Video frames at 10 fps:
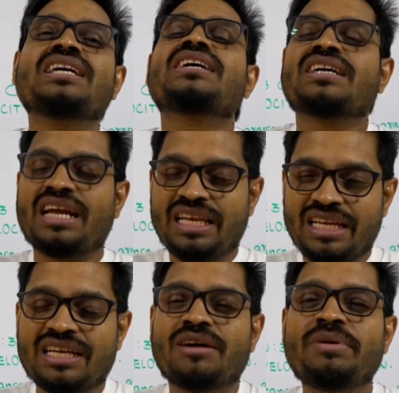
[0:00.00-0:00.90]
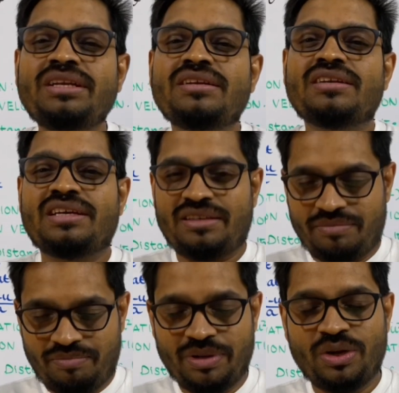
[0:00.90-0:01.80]
kindly comment
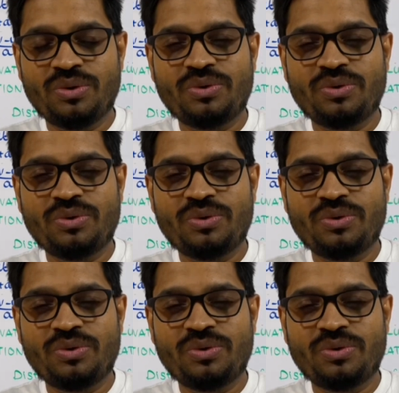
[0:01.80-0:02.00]
below